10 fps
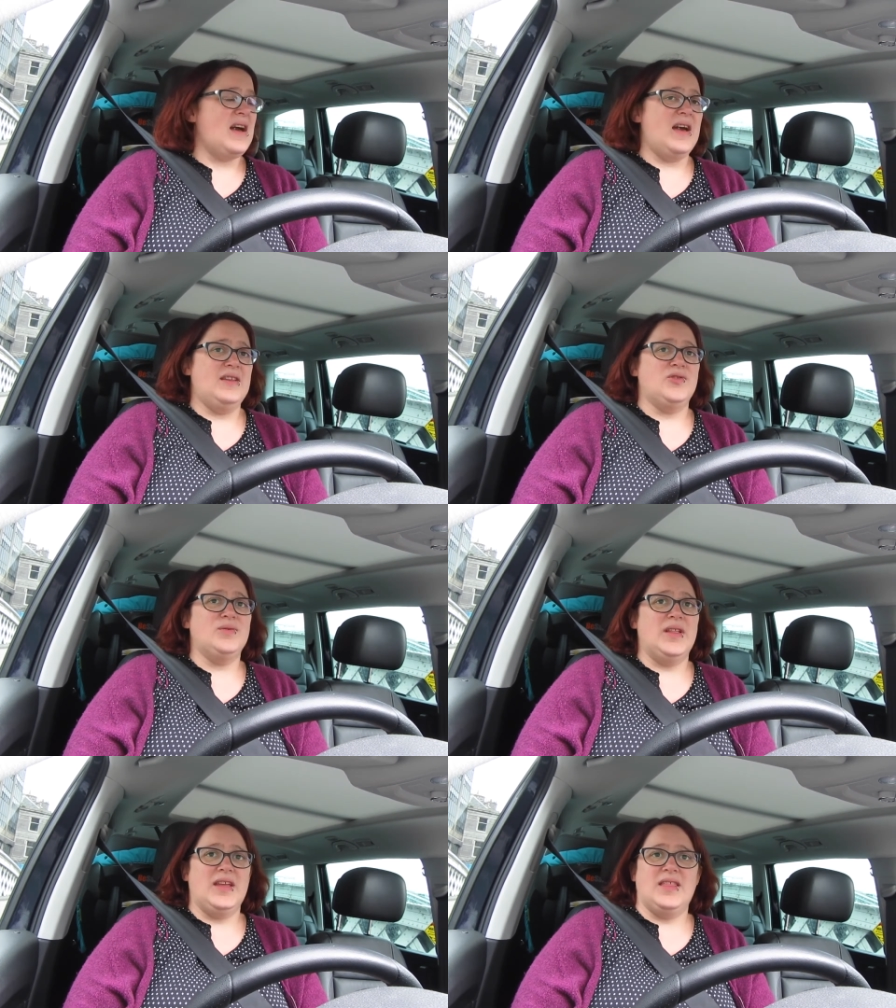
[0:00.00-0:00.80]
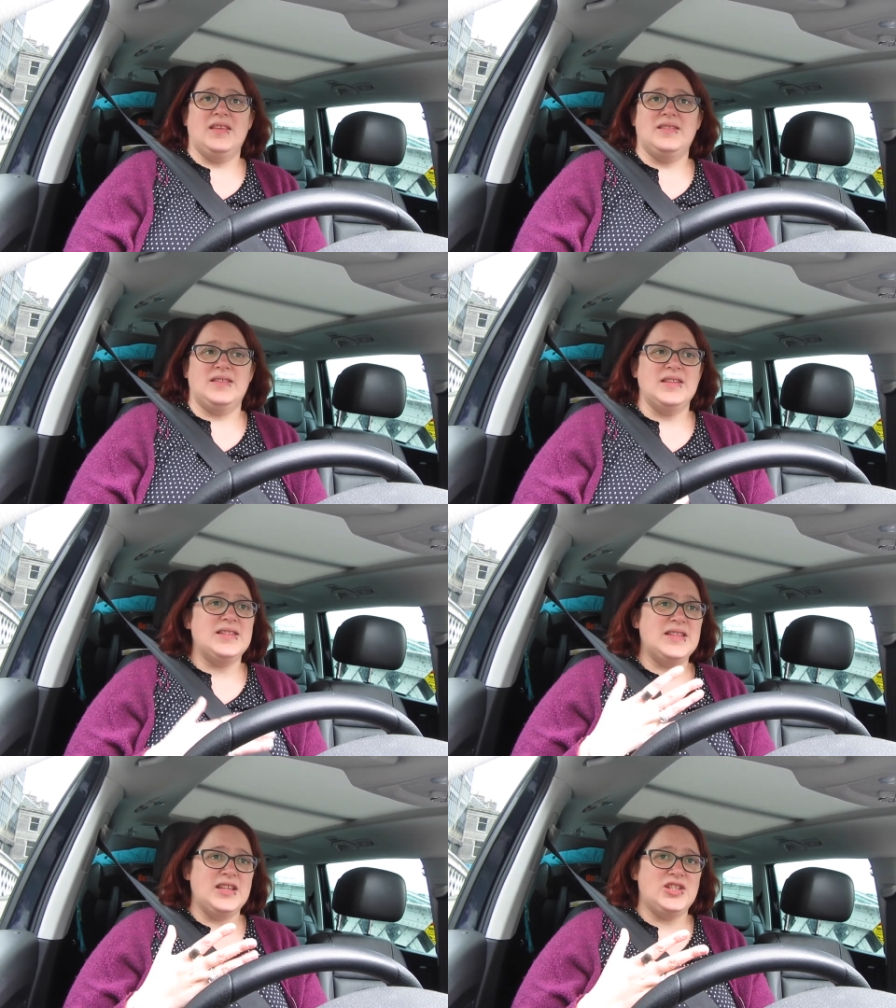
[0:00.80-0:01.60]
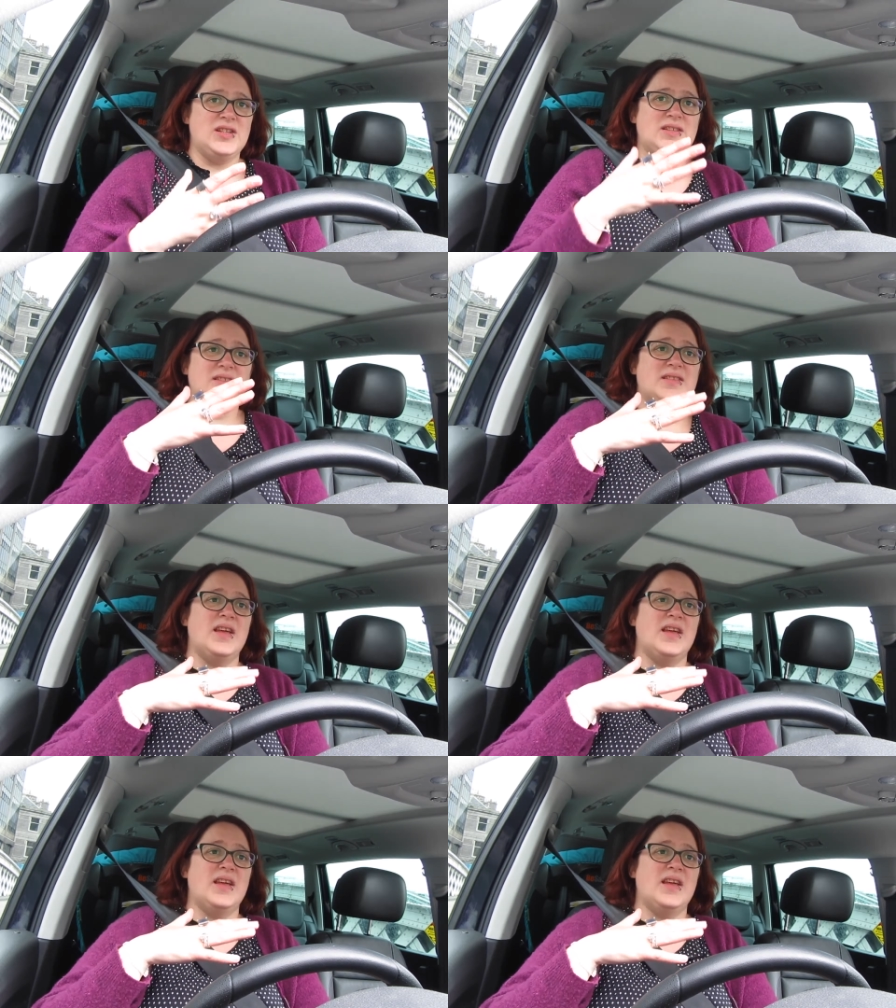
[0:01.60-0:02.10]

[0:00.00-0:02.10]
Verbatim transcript: I don't like the sensations,